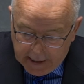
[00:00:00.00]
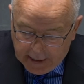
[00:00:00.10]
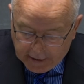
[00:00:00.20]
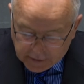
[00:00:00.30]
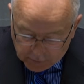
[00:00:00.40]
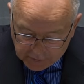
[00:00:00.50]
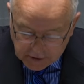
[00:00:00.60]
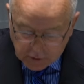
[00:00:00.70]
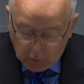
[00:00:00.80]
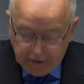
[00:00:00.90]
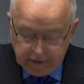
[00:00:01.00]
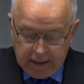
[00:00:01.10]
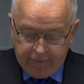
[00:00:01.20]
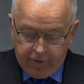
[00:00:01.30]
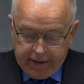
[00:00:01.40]
And so this is what it's
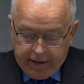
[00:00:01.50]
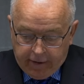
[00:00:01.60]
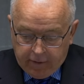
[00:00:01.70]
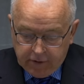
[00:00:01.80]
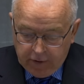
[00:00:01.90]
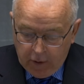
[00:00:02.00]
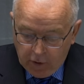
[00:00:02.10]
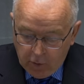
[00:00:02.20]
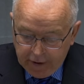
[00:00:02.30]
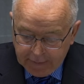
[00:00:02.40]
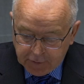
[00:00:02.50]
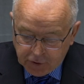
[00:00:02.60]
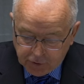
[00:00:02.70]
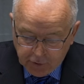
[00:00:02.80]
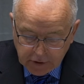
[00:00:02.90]
covering here. So they were going up to
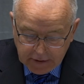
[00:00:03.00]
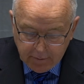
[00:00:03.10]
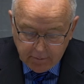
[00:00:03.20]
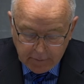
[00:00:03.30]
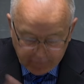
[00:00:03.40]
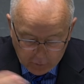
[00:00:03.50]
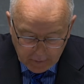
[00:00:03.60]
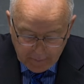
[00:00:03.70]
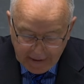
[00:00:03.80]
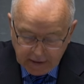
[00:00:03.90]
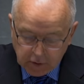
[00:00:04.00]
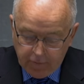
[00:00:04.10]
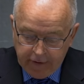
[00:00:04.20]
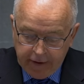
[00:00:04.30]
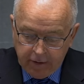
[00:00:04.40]
Jerusalem before the
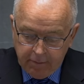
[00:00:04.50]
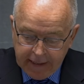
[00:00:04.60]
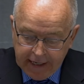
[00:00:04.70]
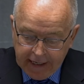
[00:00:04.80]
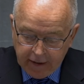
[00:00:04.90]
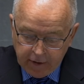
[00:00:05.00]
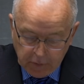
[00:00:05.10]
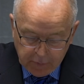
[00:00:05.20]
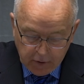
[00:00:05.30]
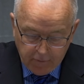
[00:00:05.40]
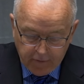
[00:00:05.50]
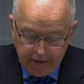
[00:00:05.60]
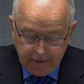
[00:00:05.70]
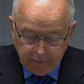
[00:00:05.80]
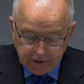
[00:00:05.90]
Passover here began to purify
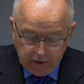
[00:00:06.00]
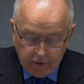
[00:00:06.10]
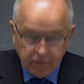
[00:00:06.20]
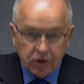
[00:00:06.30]
themselves,